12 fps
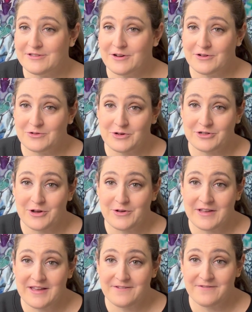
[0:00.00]
are Georgia
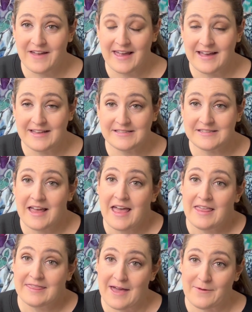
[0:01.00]
O'Keeffe fans,
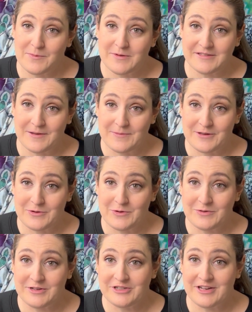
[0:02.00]
that would be something
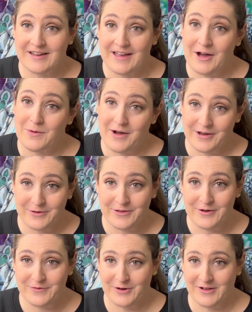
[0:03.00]
cool to check out while you're
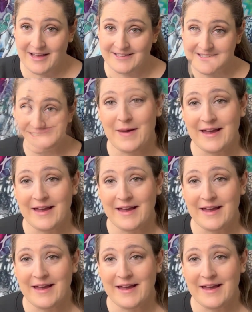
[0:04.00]
there for classes.